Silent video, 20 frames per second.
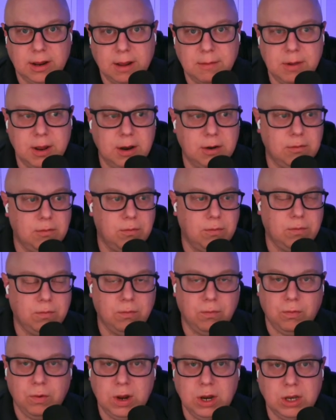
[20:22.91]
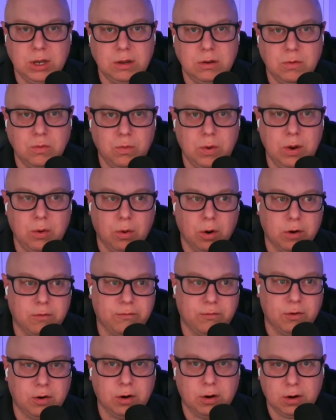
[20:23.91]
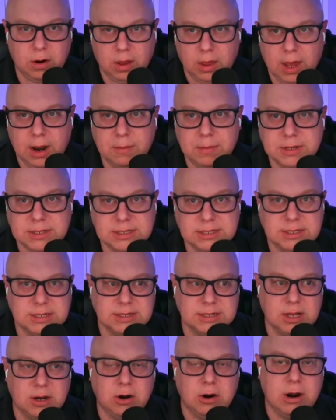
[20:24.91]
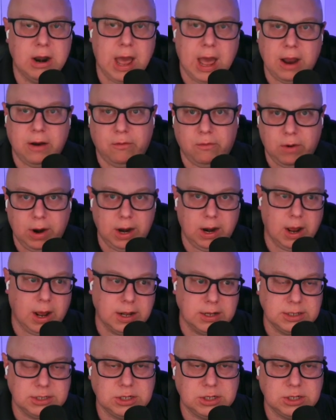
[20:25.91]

I mean, we work for a lot of businesses that are not Radon.